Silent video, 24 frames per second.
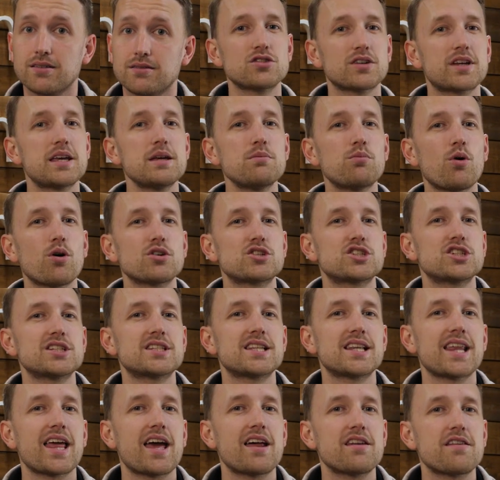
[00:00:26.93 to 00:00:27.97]
So keep watching
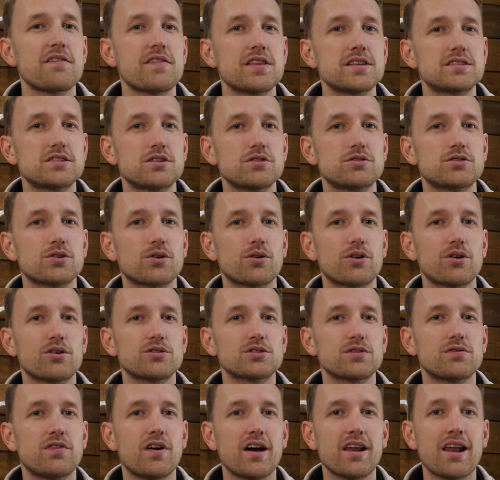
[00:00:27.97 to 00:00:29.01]
to the end of this
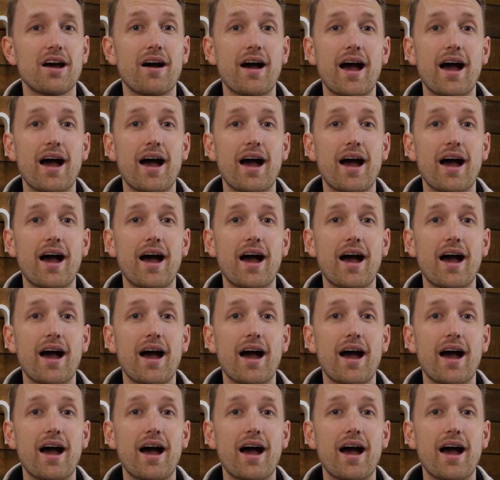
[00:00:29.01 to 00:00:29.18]
tutorial to find